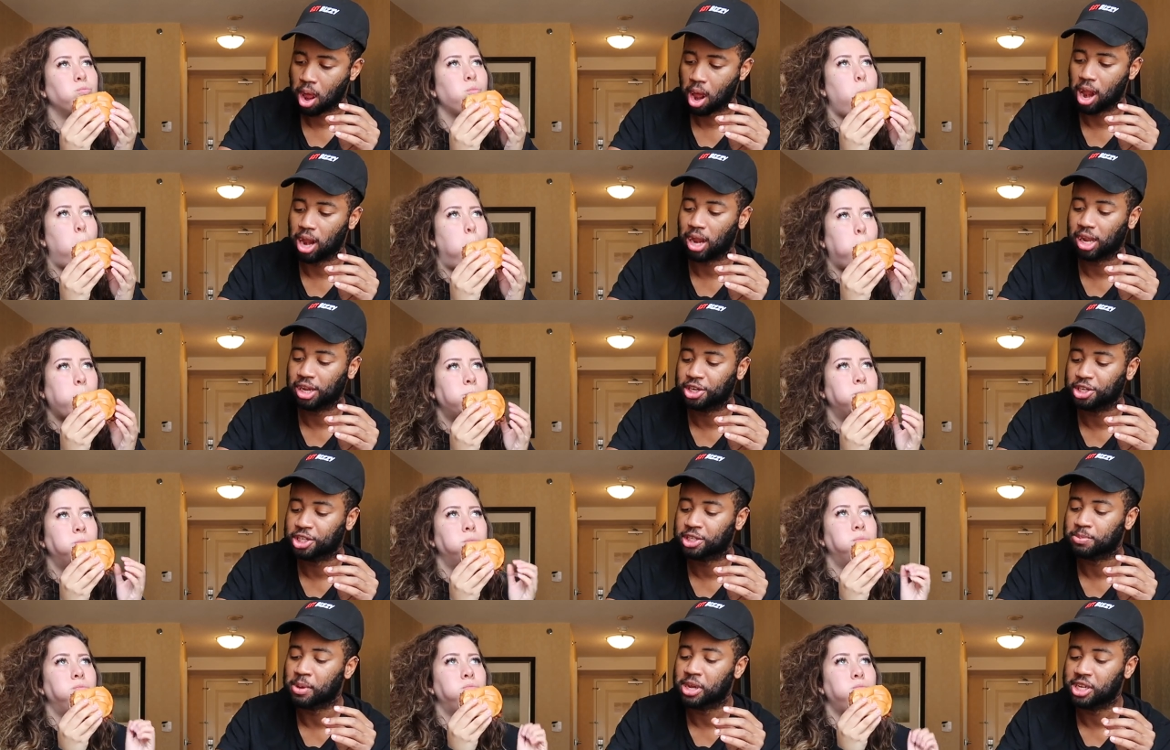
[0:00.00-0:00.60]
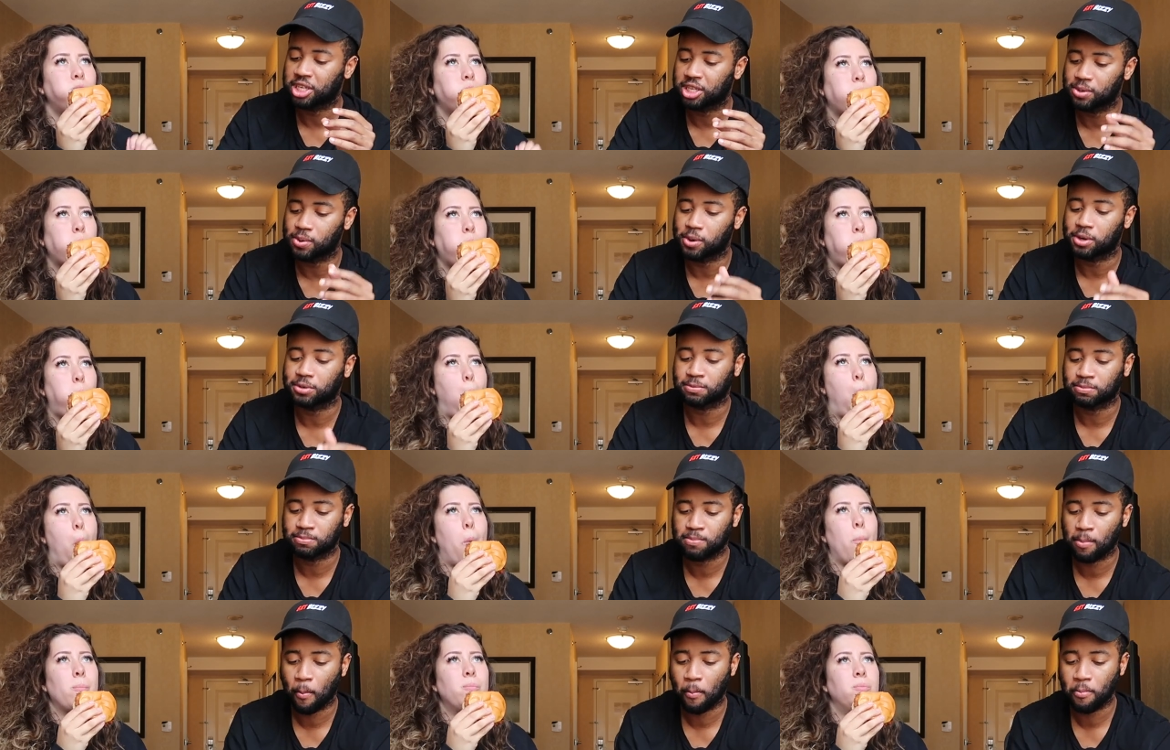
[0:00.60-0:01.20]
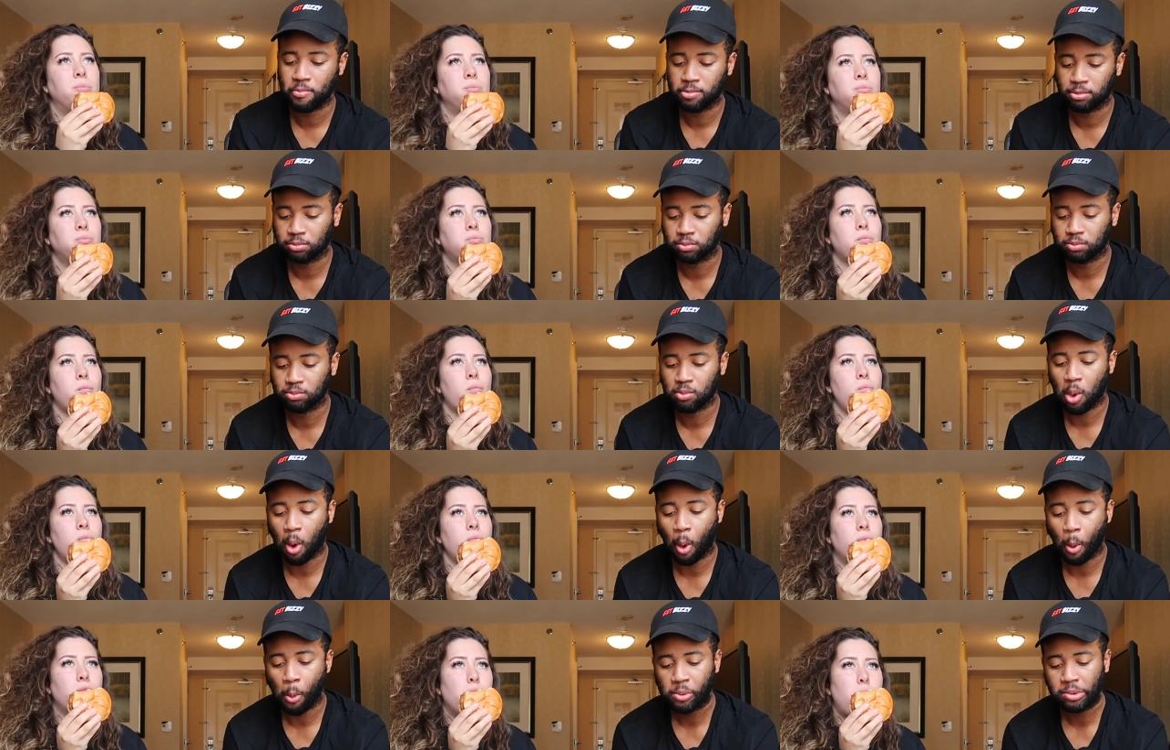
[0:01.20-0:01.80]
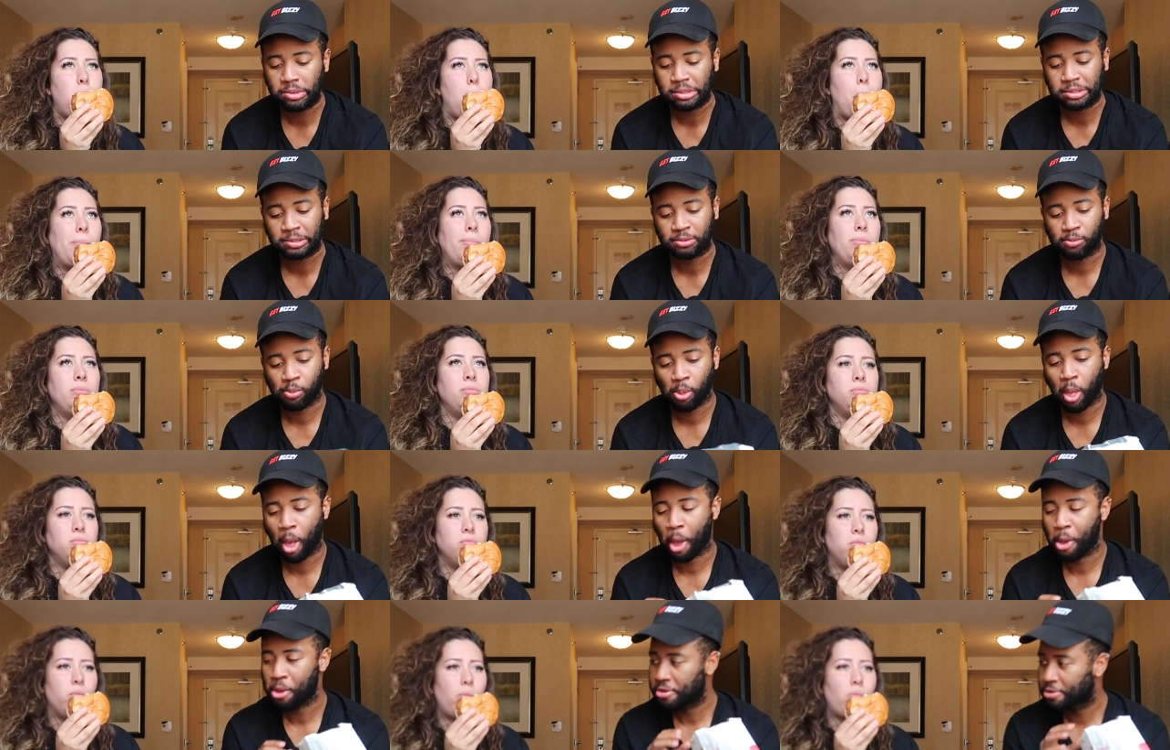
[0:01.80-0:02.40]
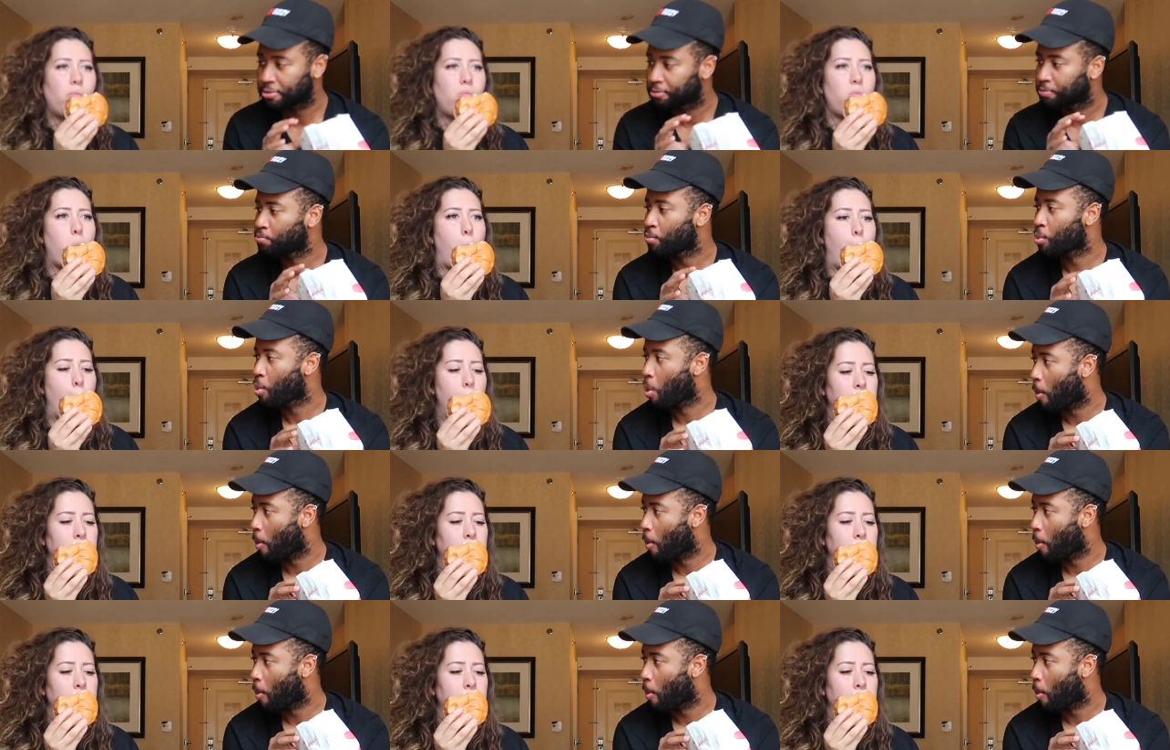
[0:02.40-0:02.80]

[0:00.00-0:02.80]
Speaker 1: I like your spicy one. Mmm.